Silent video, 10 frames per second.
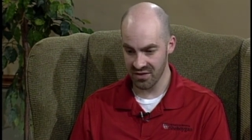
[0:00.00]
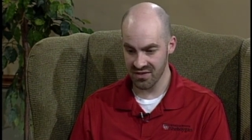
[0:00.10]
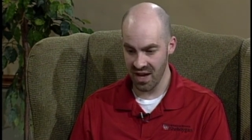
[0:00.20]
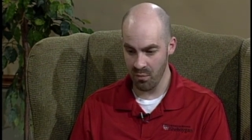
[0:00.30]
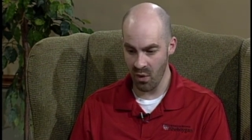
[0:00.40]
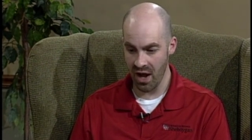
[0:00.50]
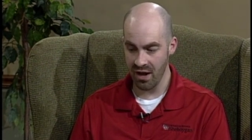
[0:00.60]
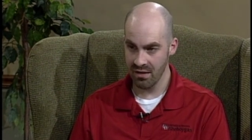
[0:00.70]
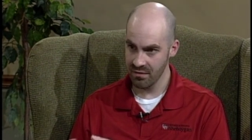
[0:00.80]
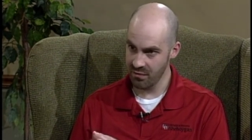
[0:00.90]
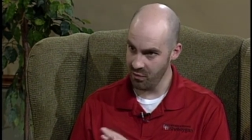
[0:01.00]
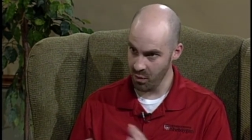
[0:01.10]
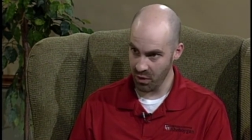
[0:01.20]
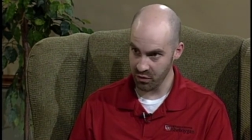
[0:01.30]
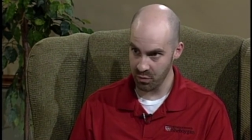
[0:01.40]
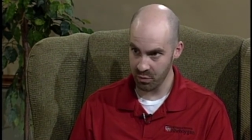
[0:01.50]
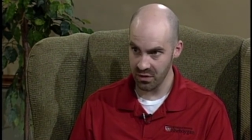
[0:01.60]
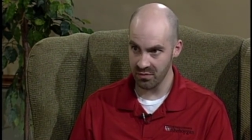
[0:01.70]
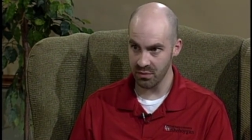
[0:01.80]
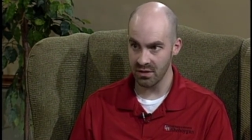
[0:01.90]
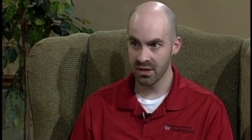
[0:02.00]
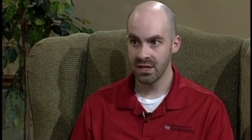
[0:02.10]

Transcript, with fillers: the same way for multiple people.